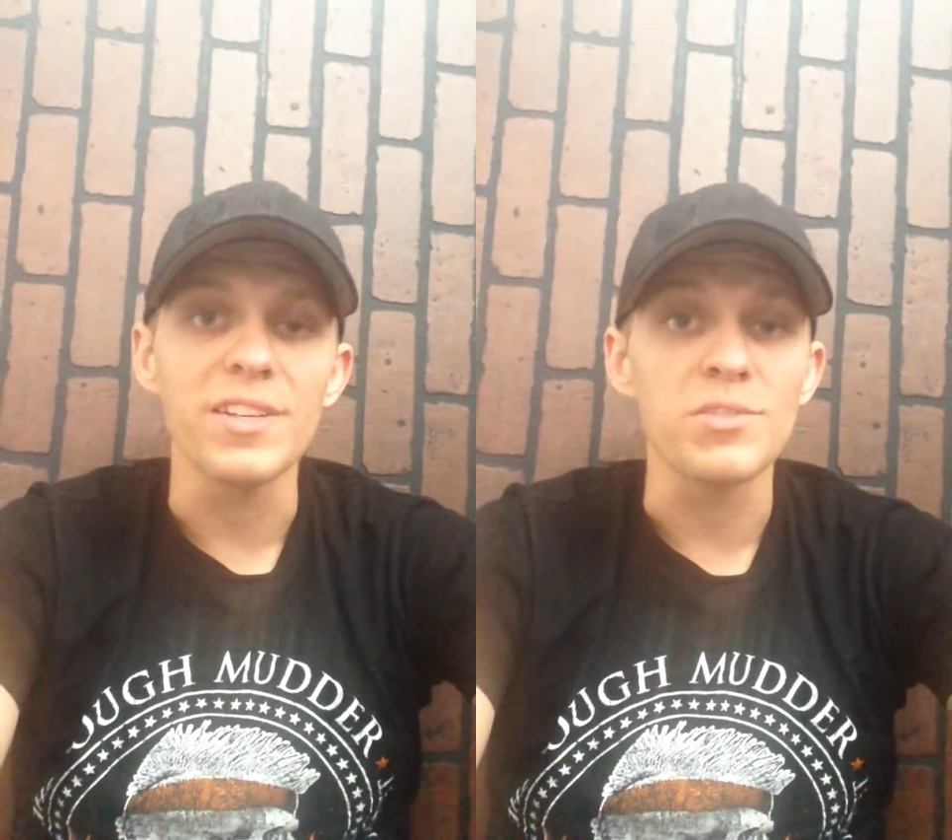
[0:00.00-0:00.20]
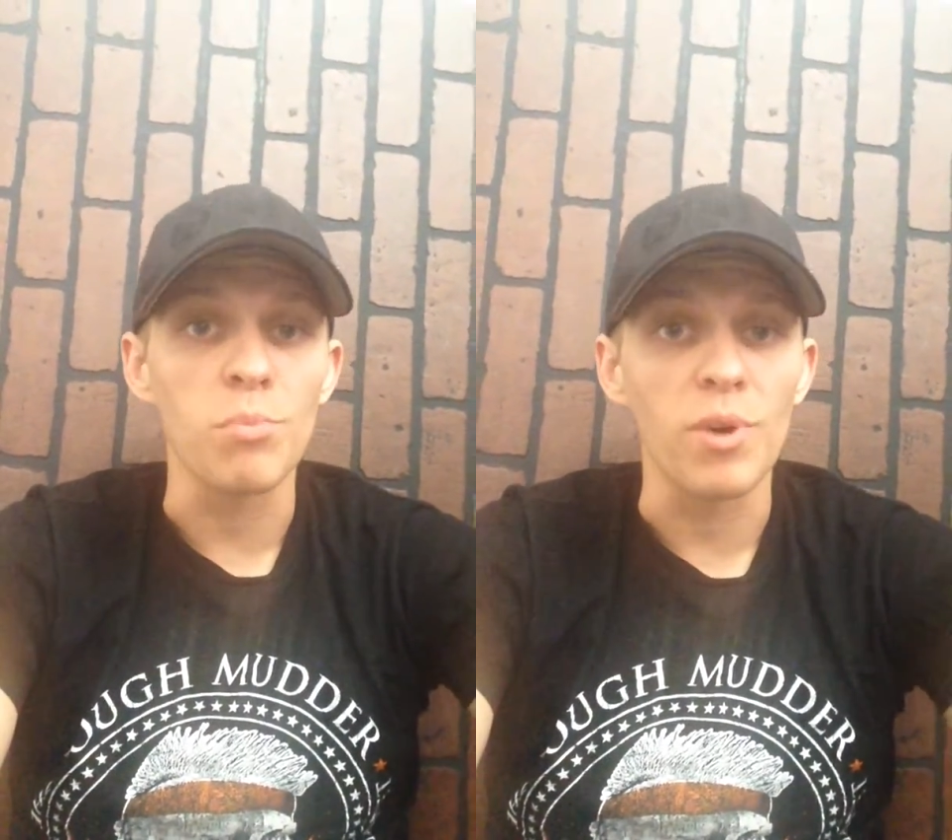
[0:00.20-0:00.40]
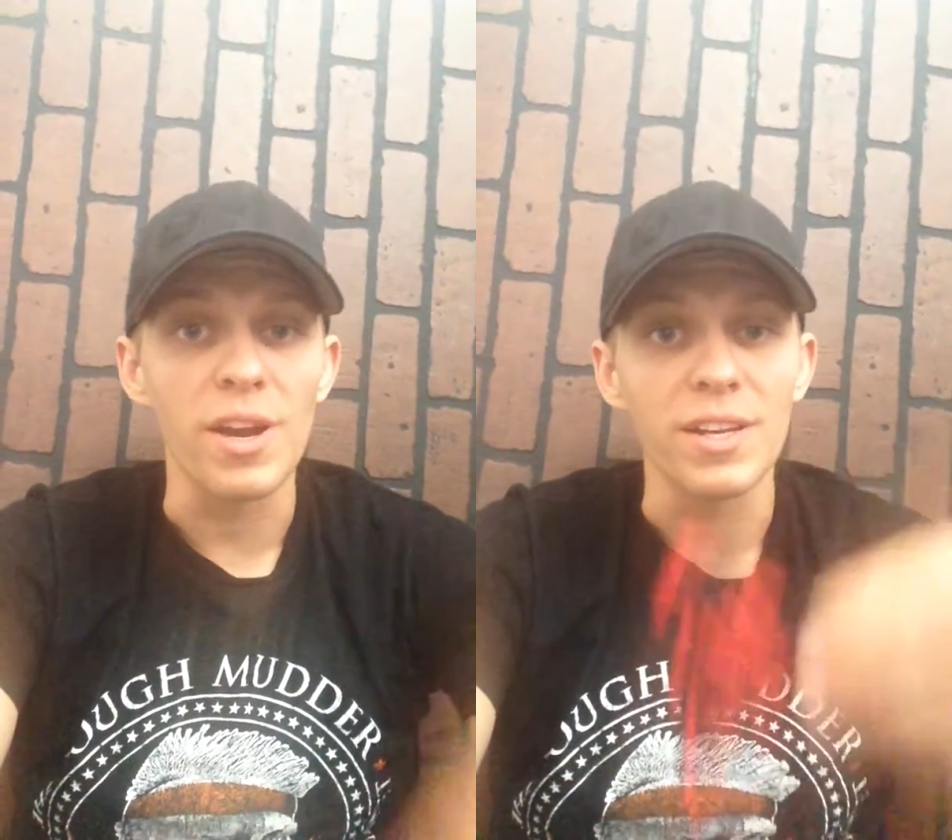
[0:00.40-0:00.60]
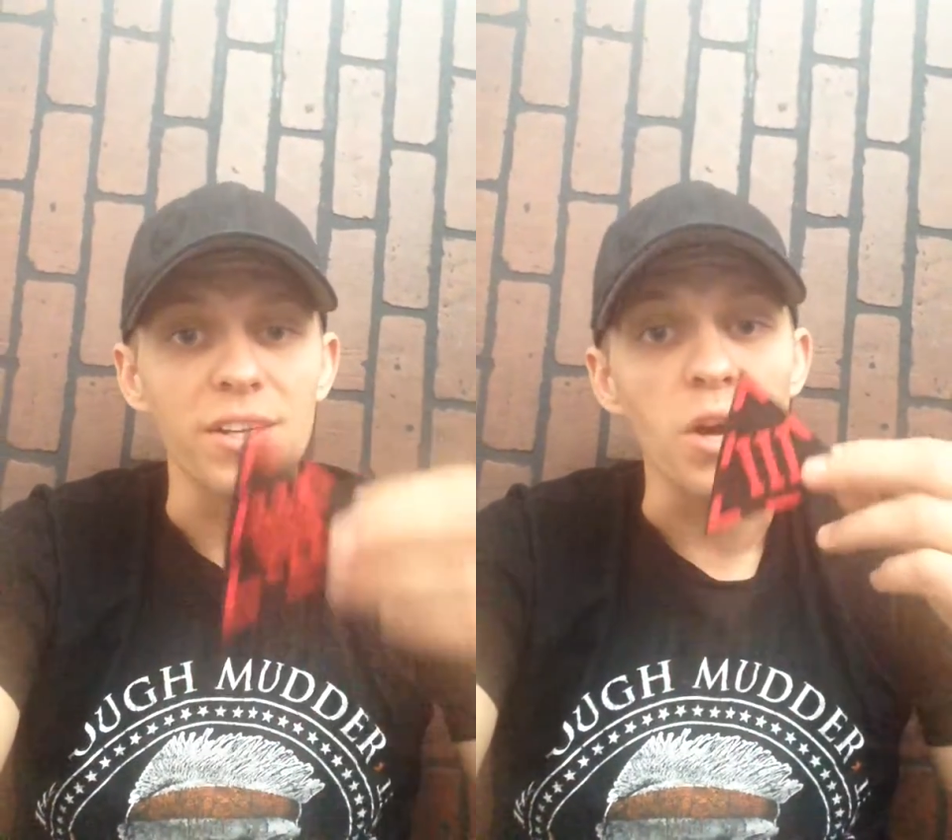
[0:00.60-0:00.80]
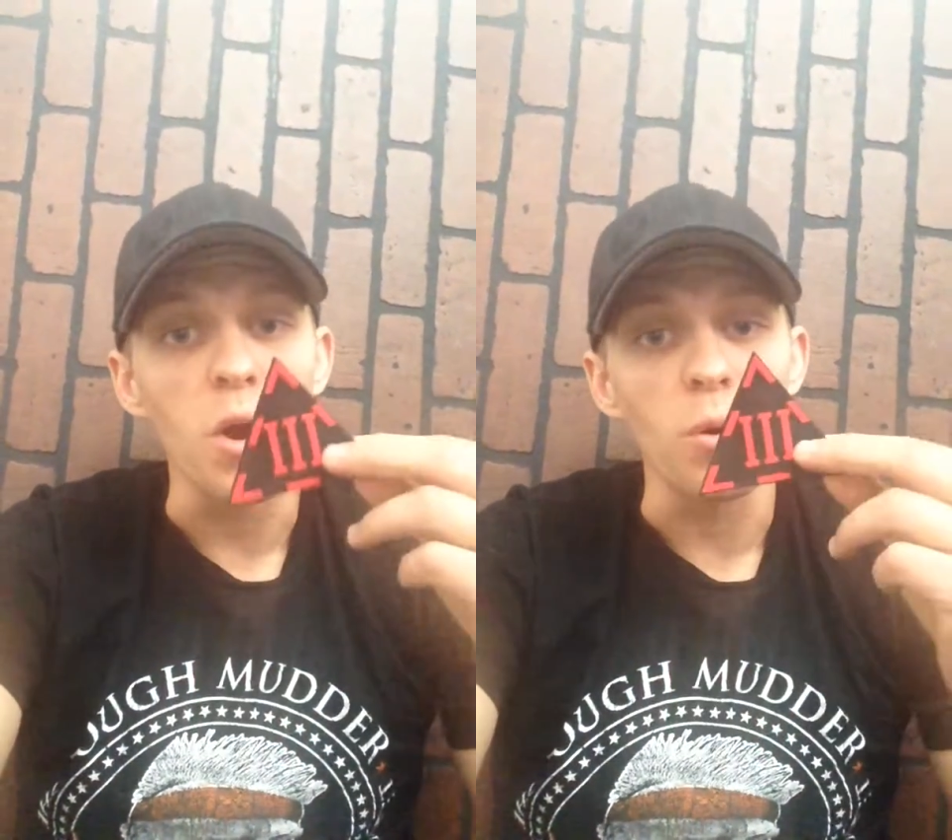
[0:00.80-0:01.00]
It's
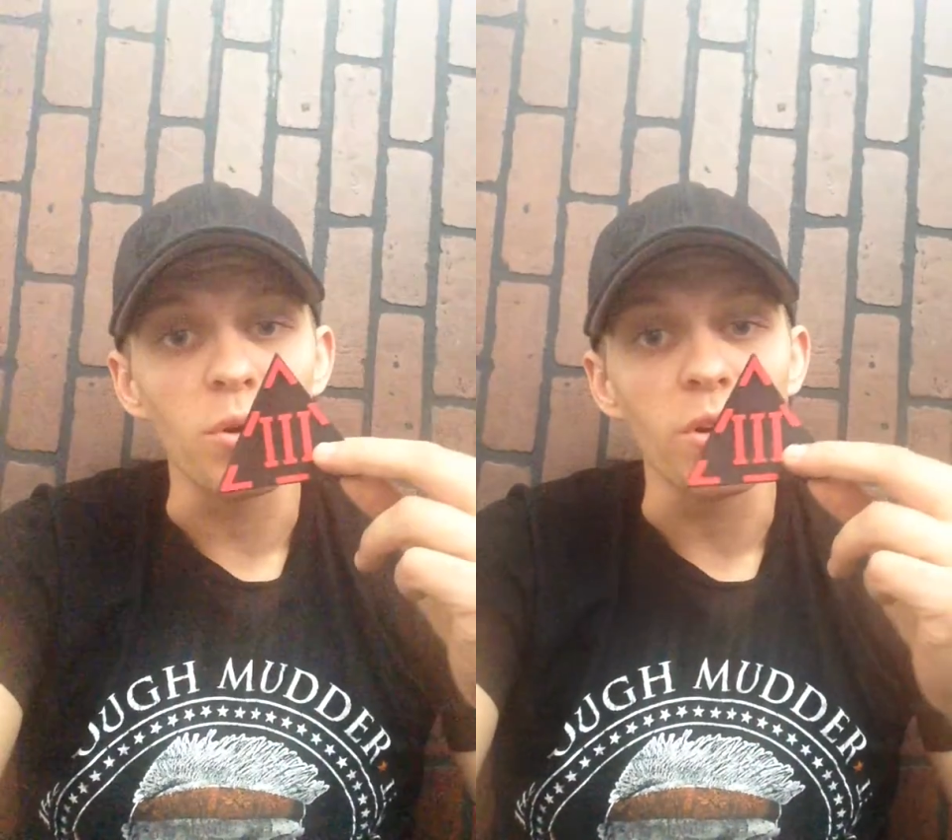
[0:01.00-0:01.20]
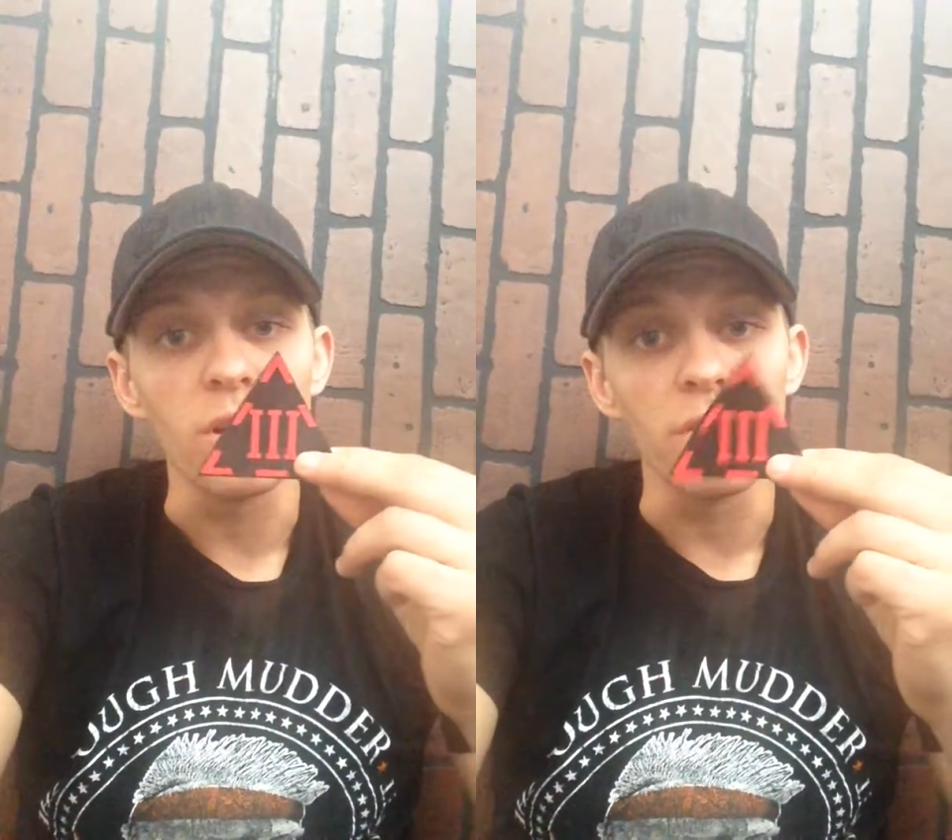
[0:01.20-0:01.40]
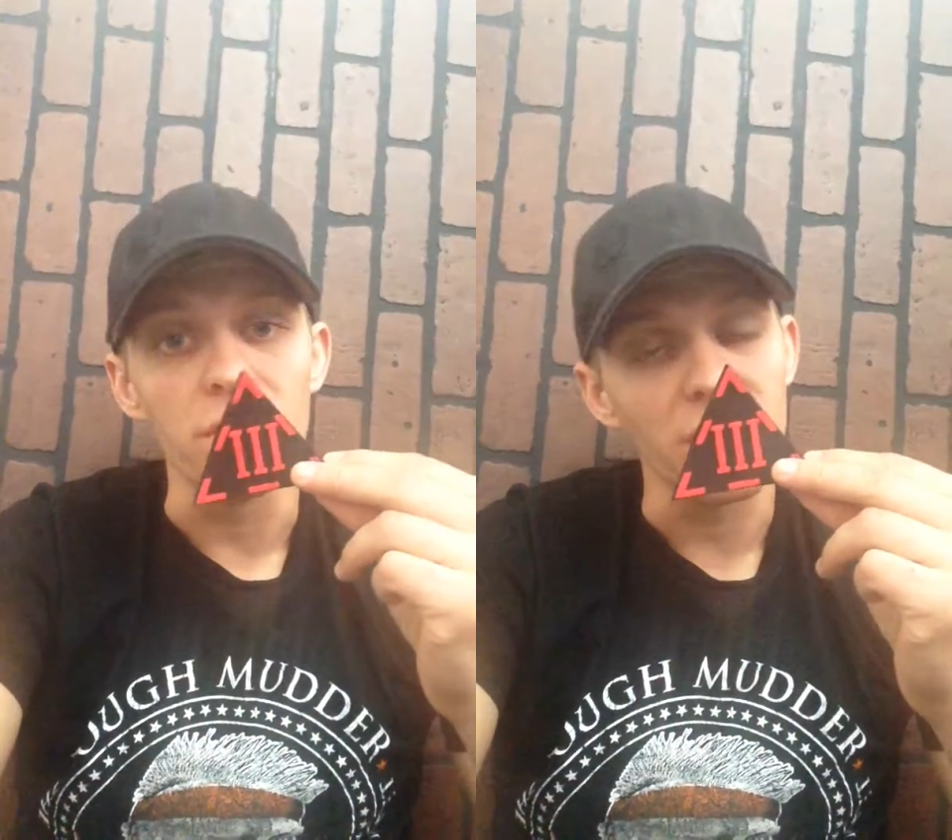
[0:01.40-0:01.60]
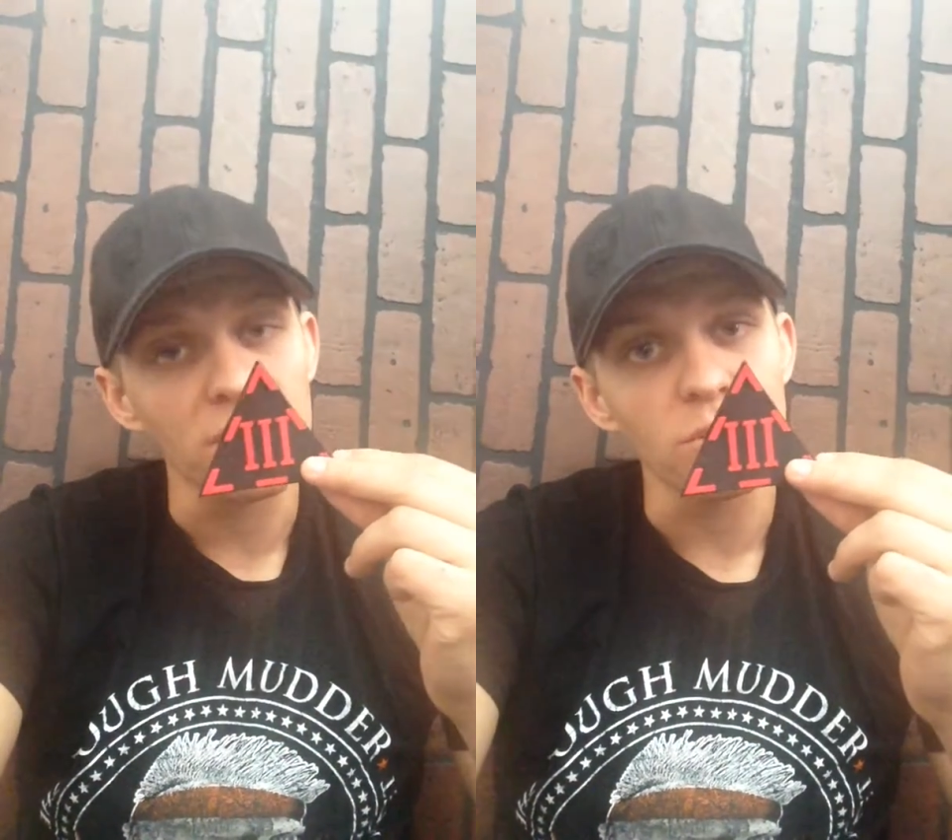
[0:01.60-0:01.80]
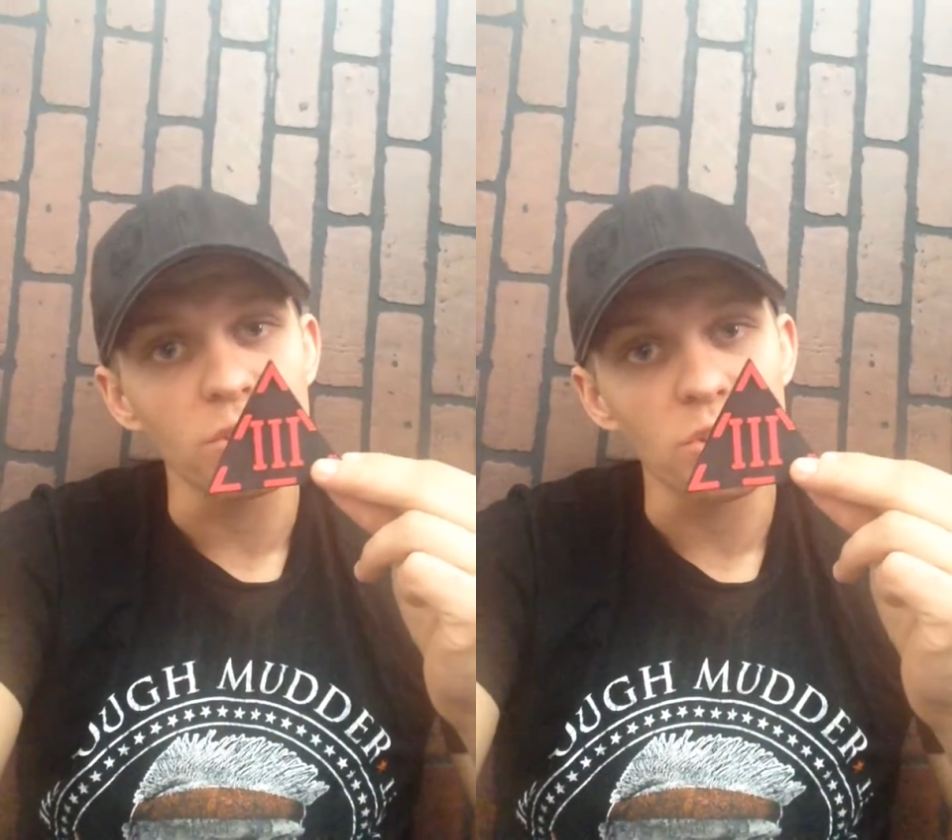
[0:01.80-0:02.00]
Brandon, owner of
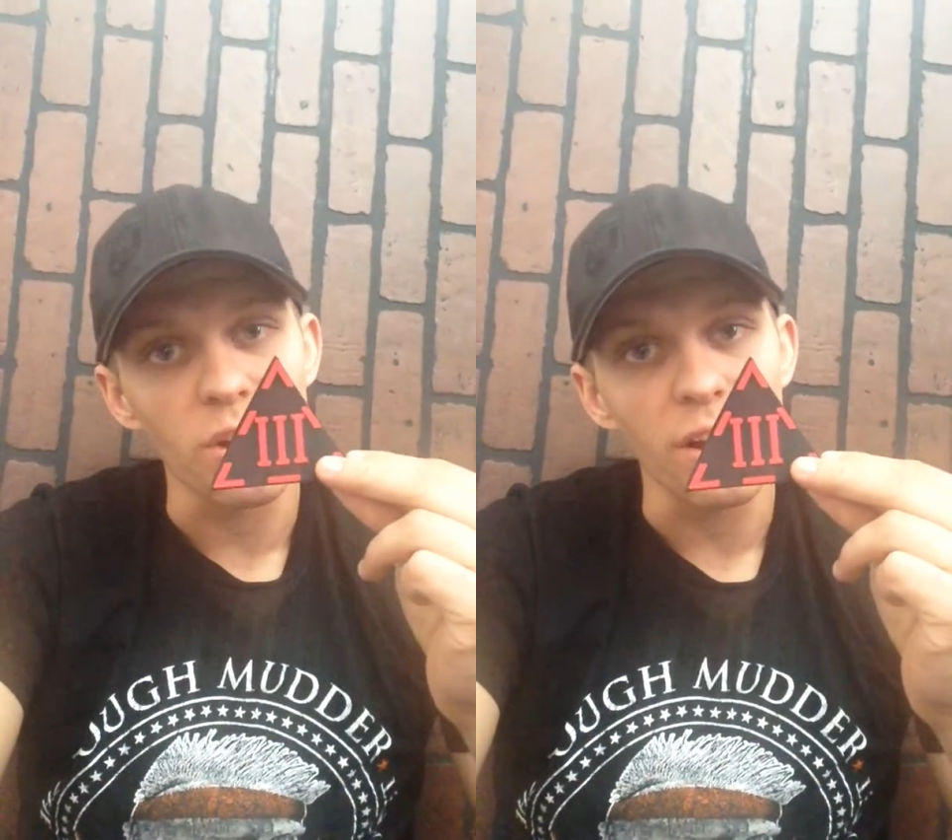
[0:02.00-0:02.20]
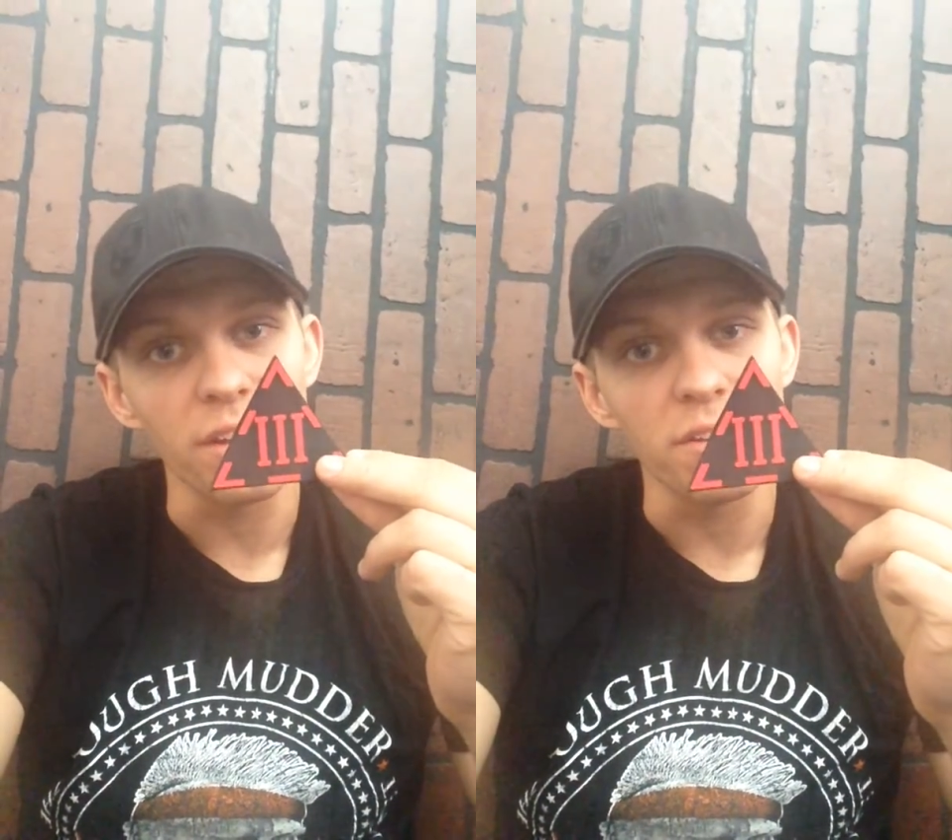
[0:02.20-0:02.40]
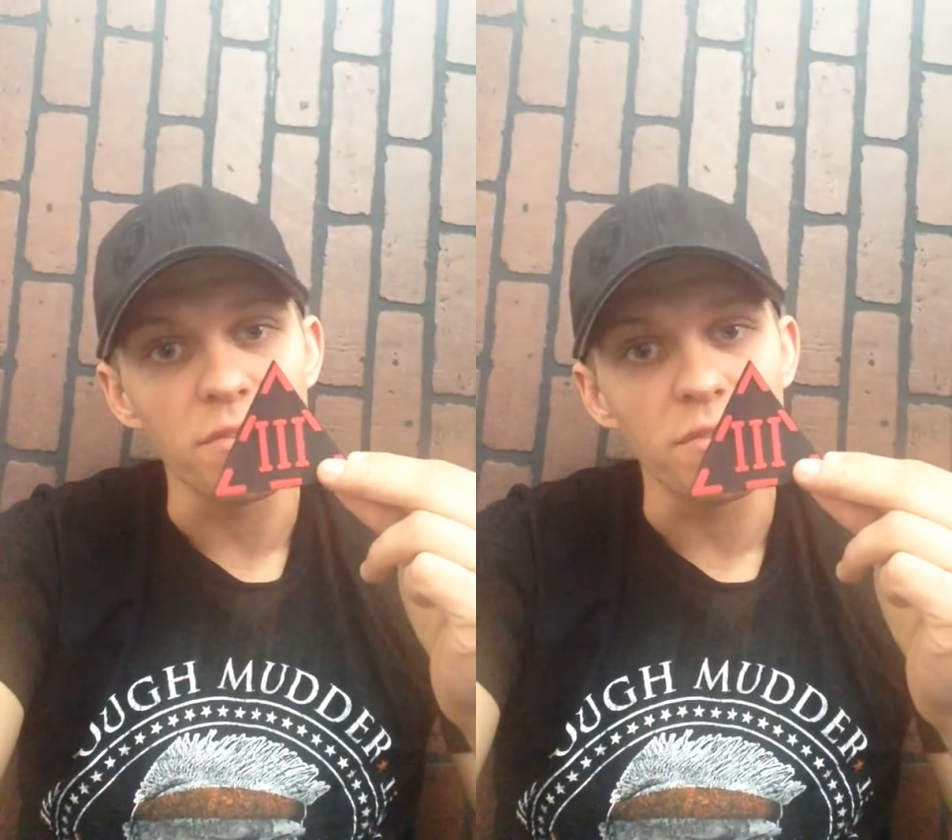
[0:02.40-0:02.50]
National Triad